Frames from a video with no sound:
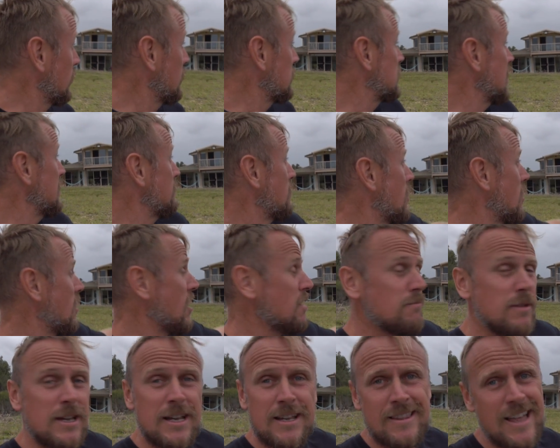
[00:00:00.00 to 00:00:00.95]
can see
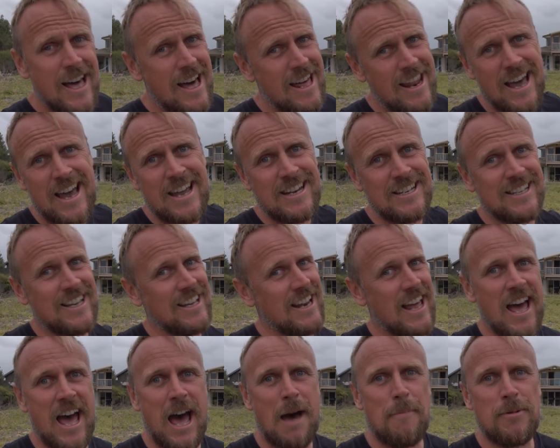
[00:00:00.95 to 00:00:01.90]
behind me that ain't
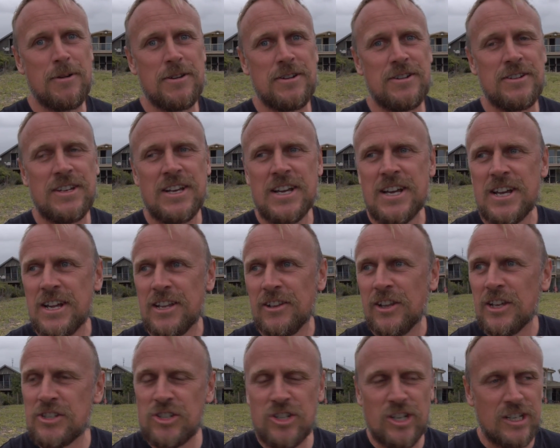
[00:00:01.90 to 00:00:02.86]
gonna happen
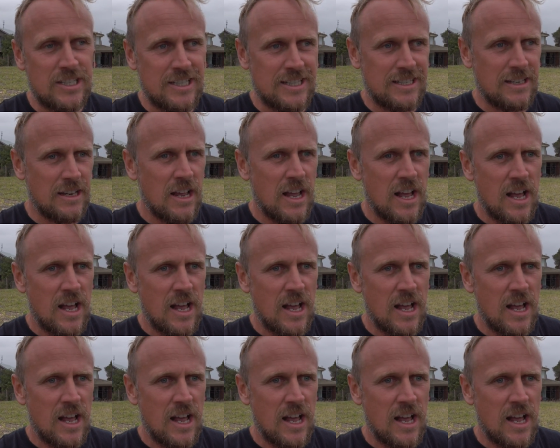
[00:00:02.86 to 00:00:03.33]
there's just